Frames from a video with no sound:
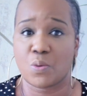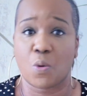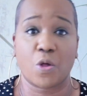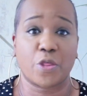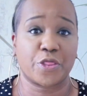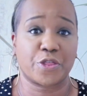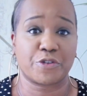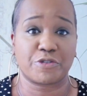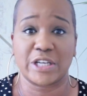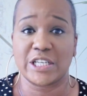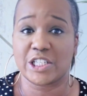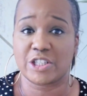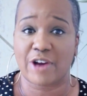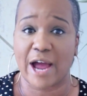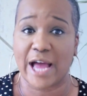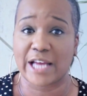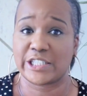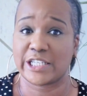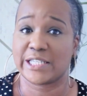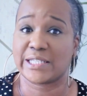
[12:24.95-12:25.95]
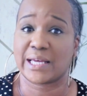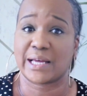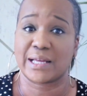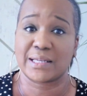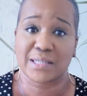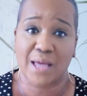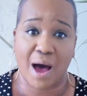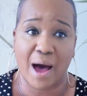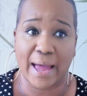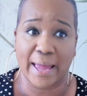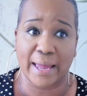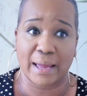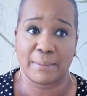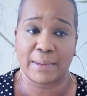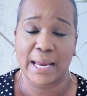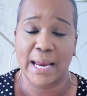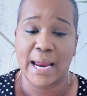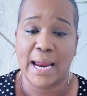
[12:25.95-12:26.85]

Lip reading: or 3 strategies at a time.